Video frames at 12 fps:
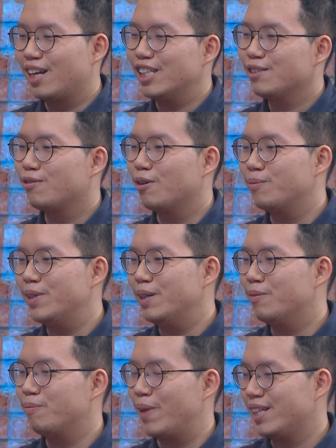transform
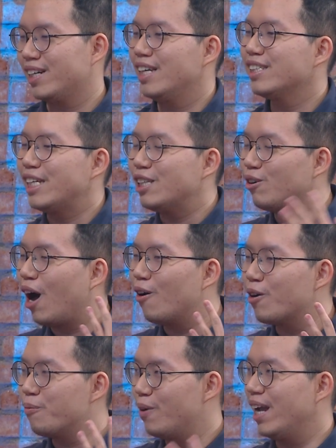the materials into
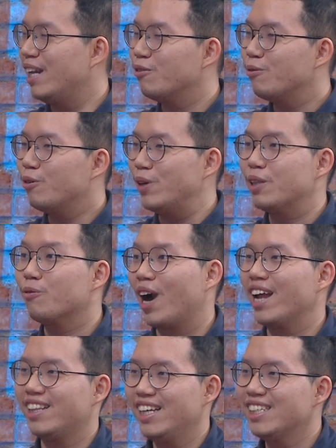our brain with
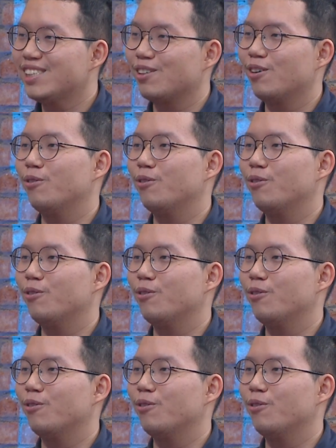writing, so